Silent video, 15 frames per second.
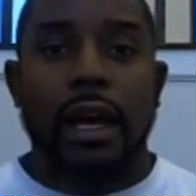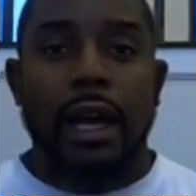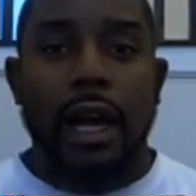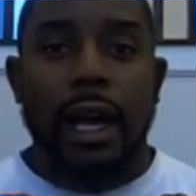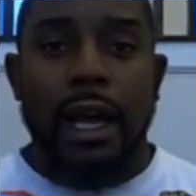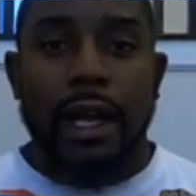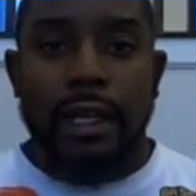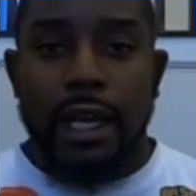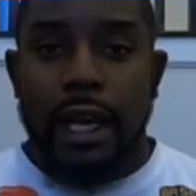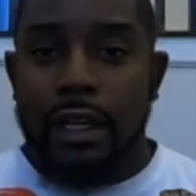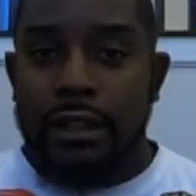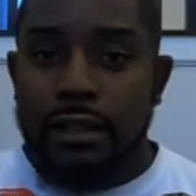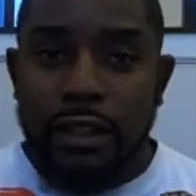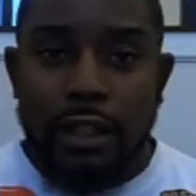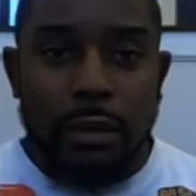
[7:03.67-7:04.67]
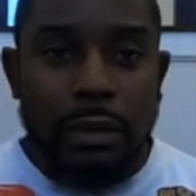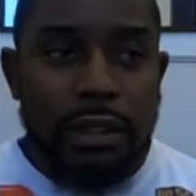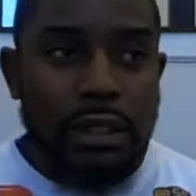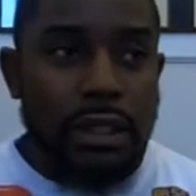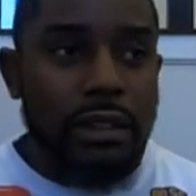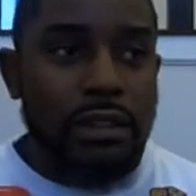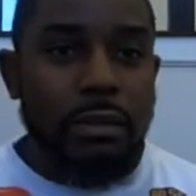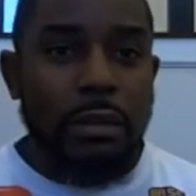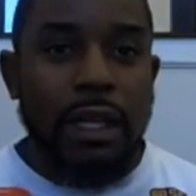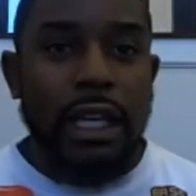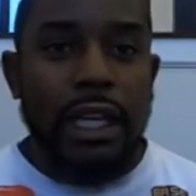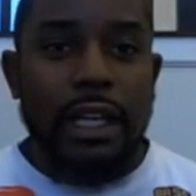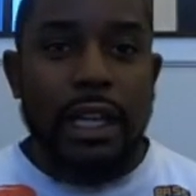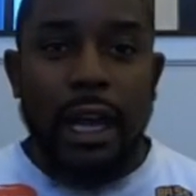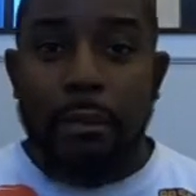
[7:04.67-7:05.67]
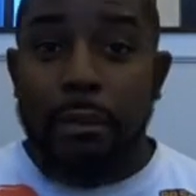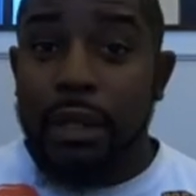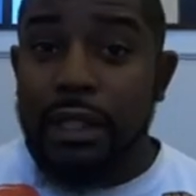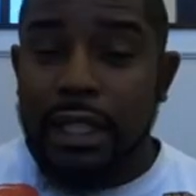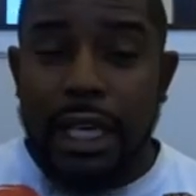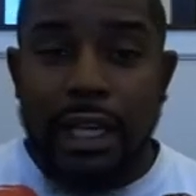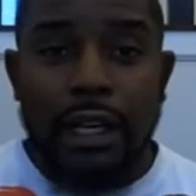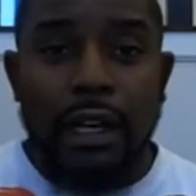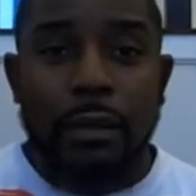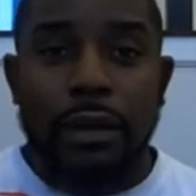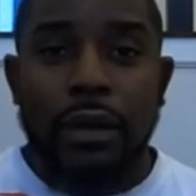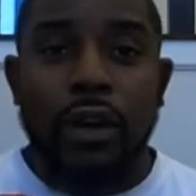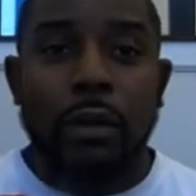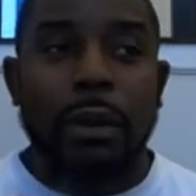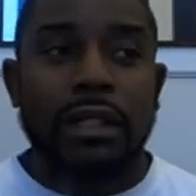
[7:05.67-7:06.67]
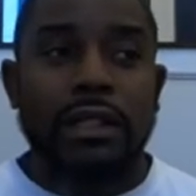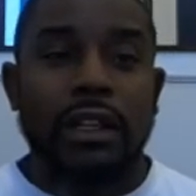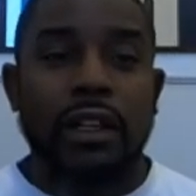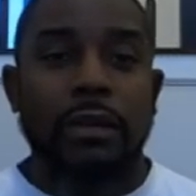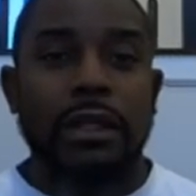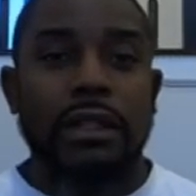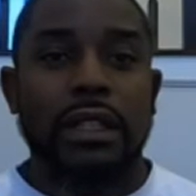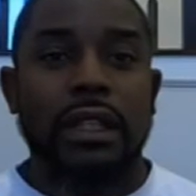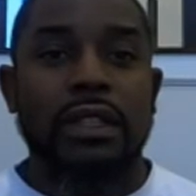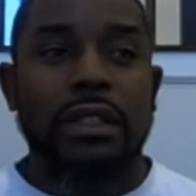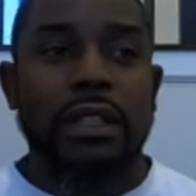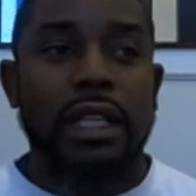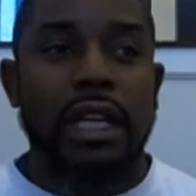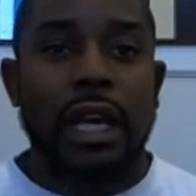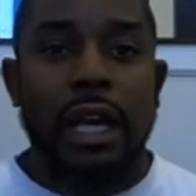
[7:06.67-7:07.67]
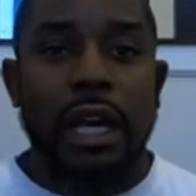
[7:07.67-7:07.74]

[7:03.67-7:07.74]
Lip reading: I got a tournament jersey made. I put that company on my tournament jersey.